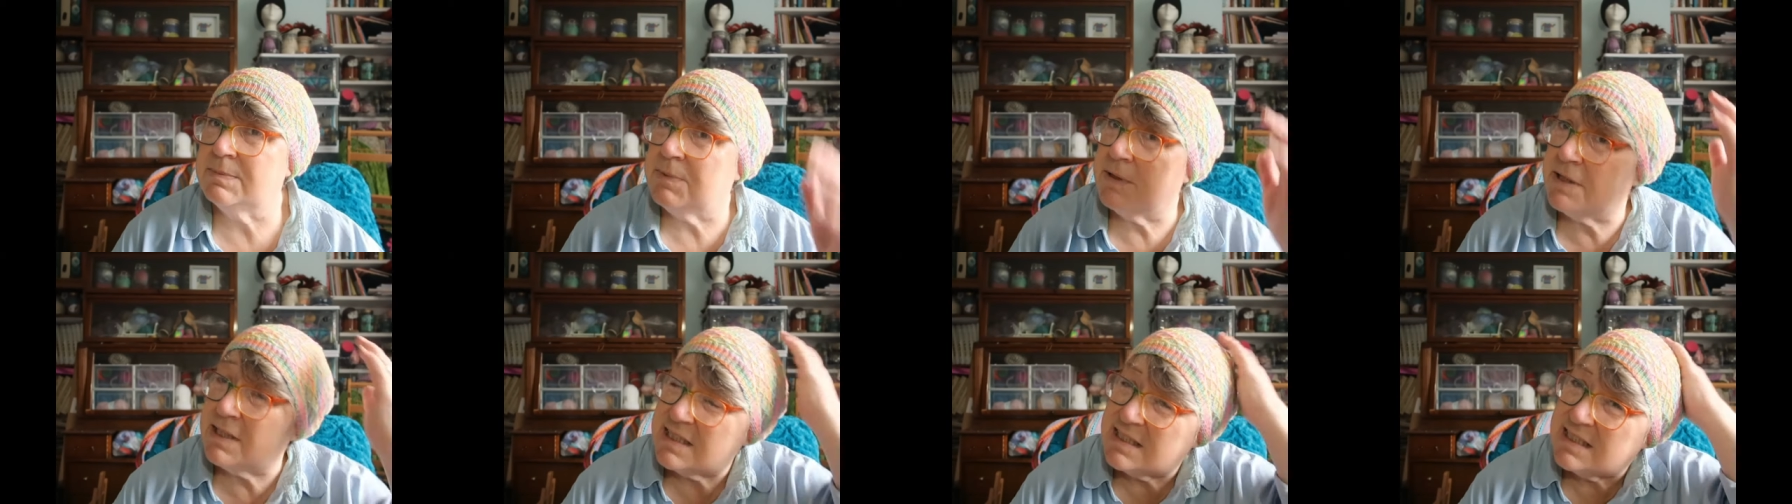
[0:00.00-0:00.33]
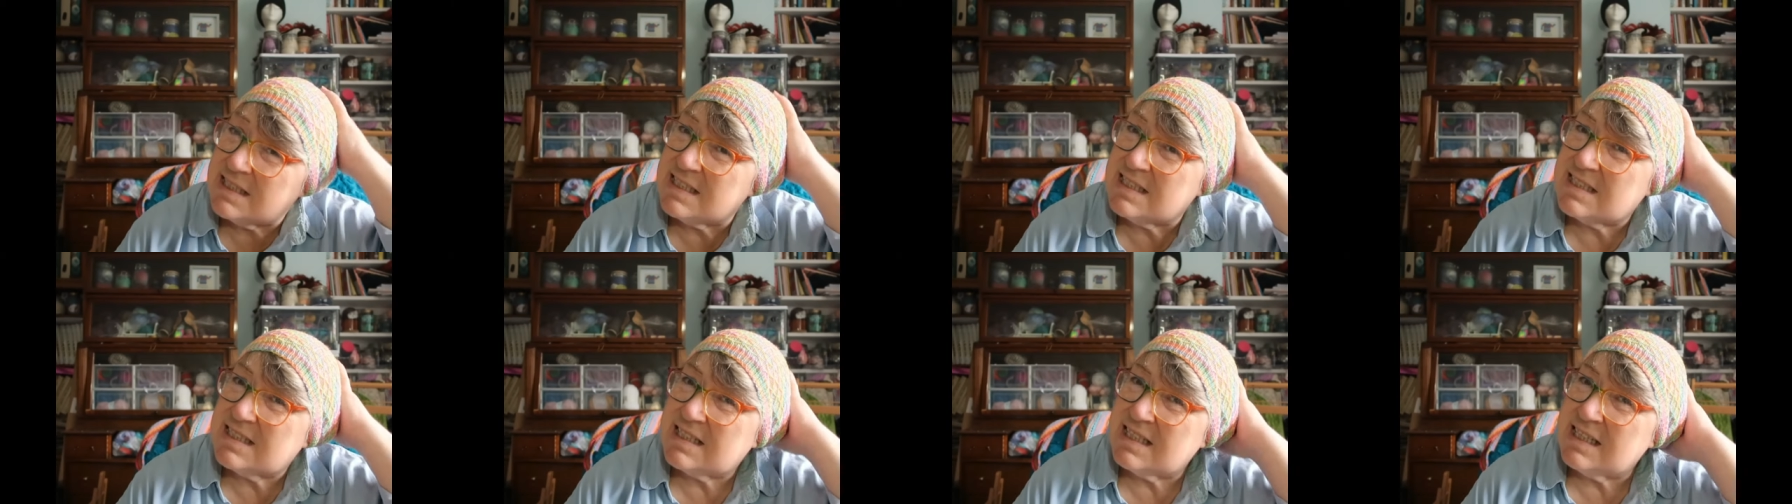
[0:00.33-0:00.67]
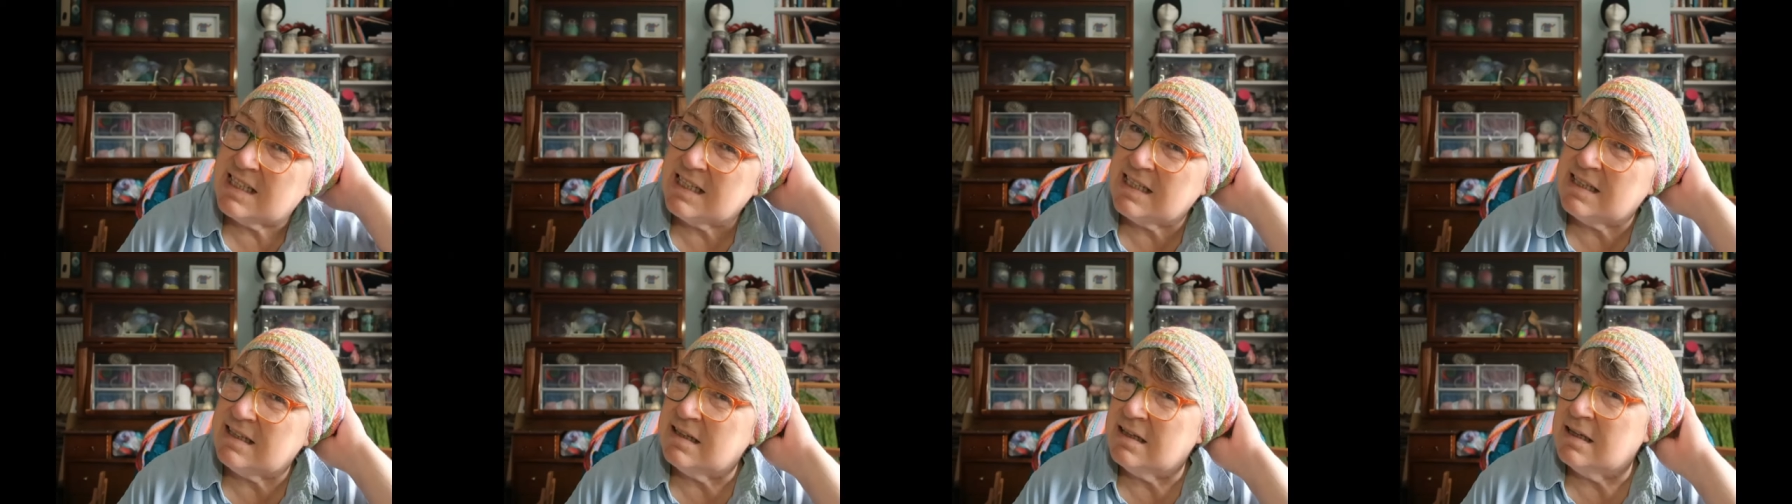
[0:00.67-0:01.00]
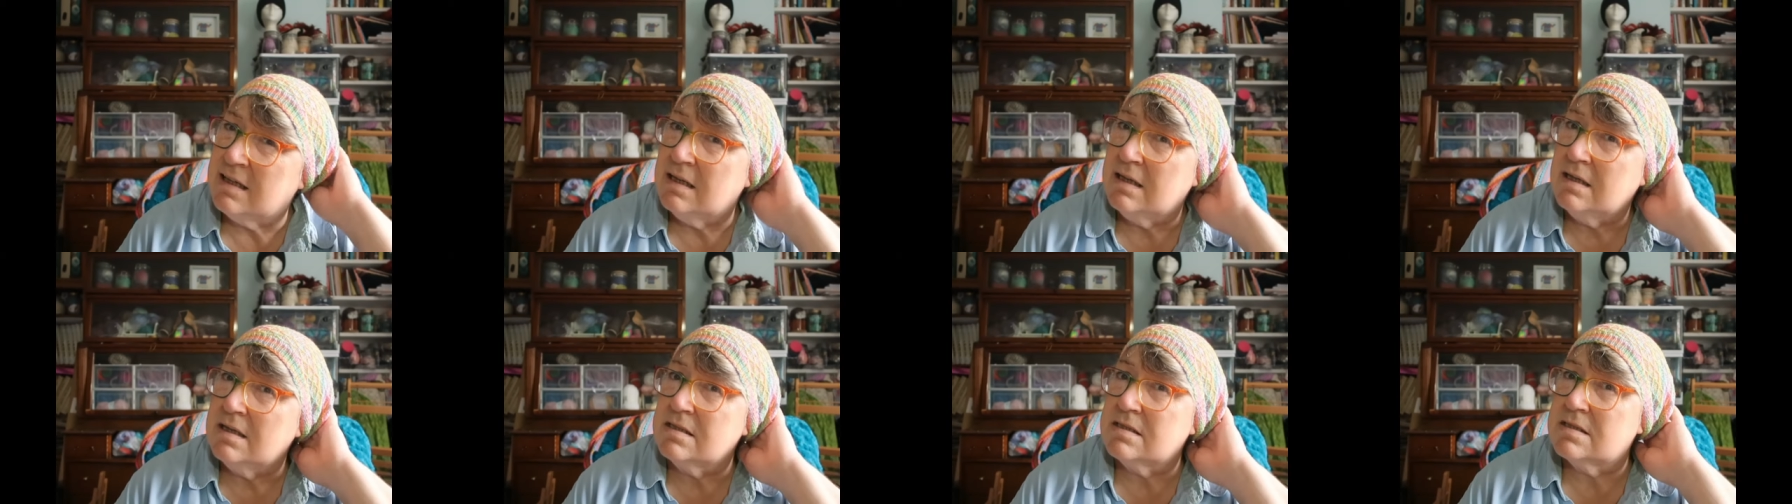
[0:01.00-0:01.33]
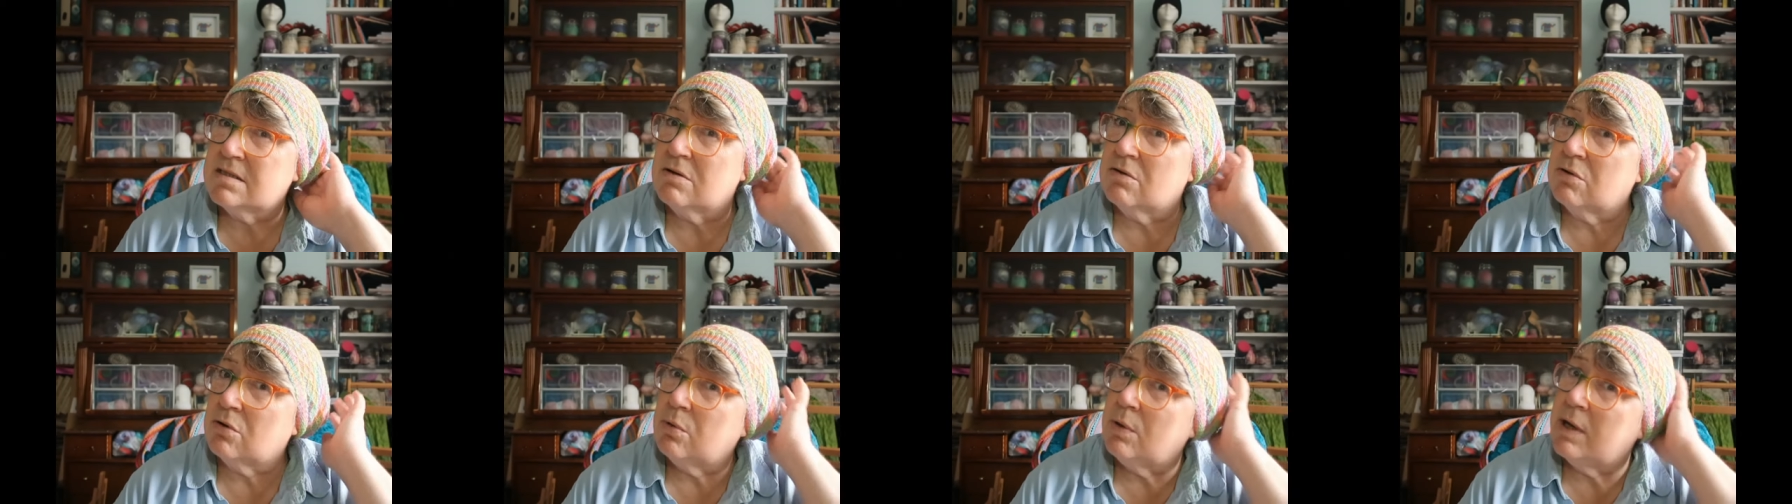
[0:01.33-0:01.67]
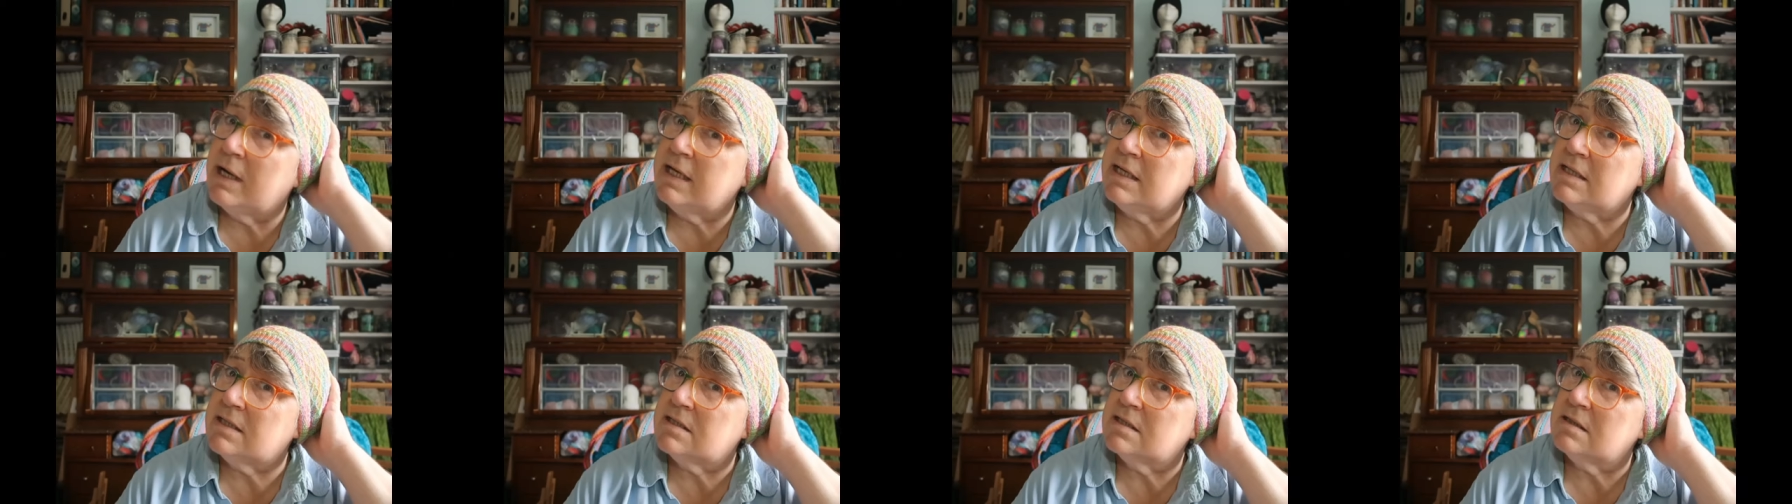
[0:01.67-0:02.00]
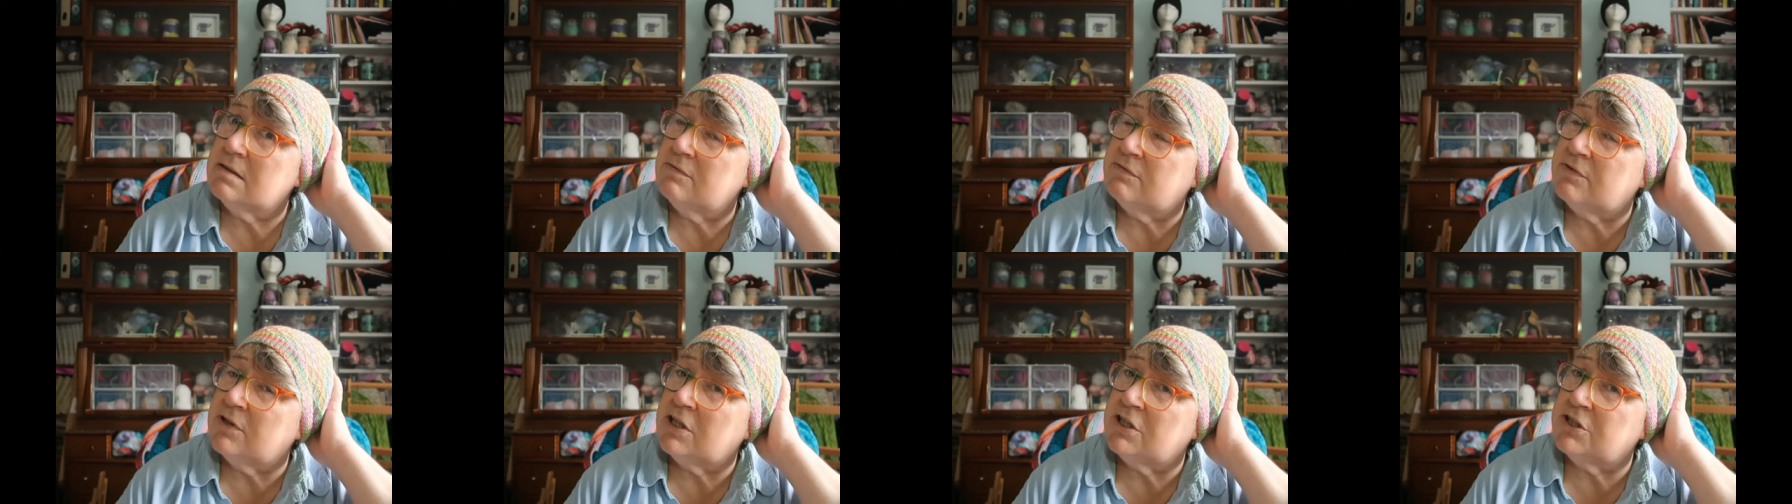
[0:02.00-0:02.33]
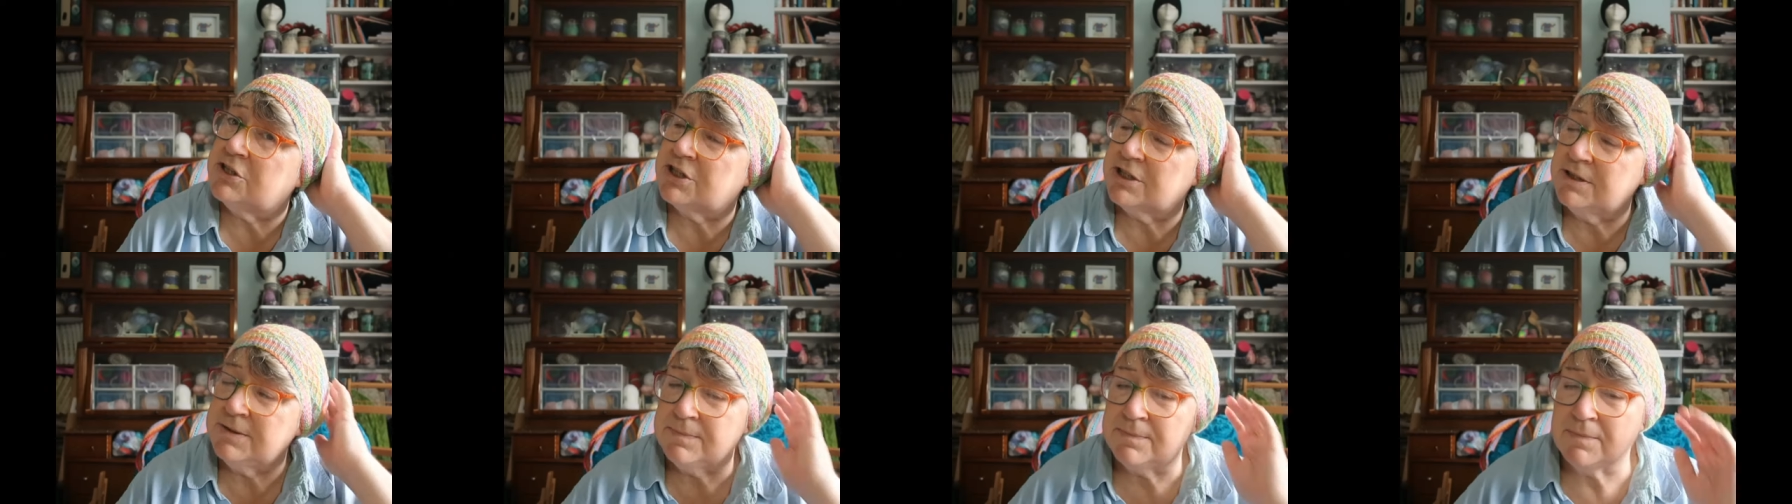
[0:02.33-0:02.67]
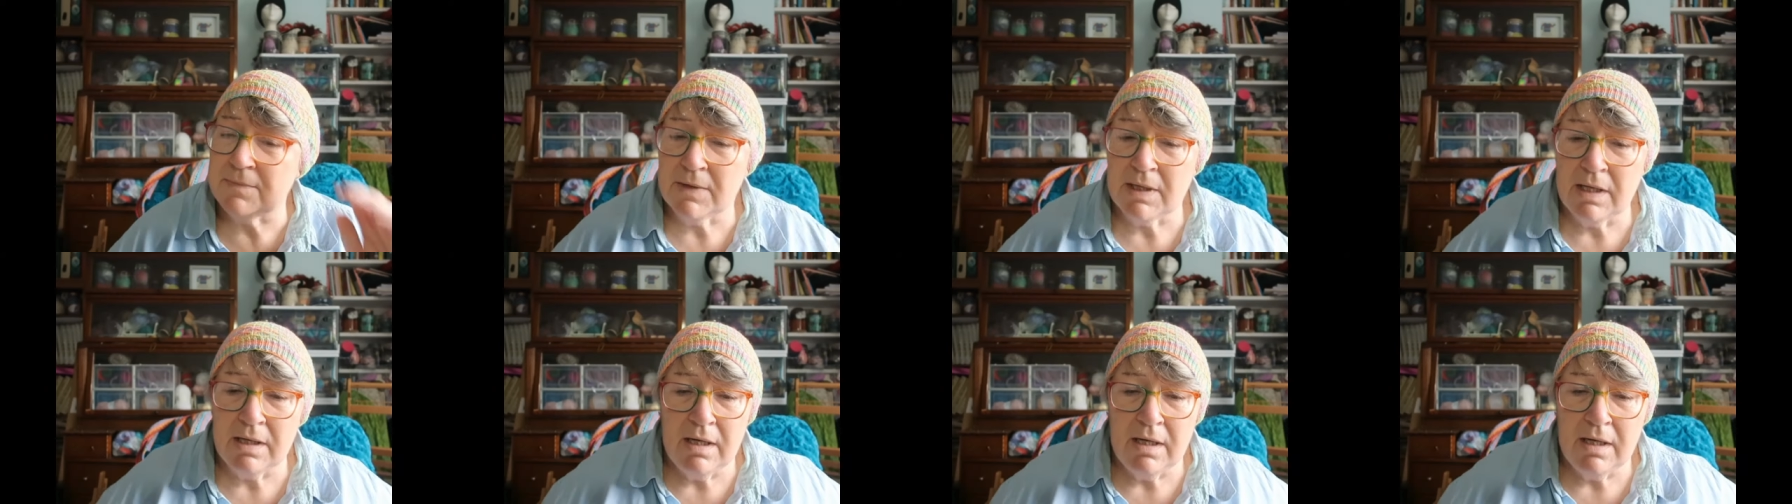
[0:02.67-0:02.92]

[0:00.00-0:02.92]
but this is the sock weight version.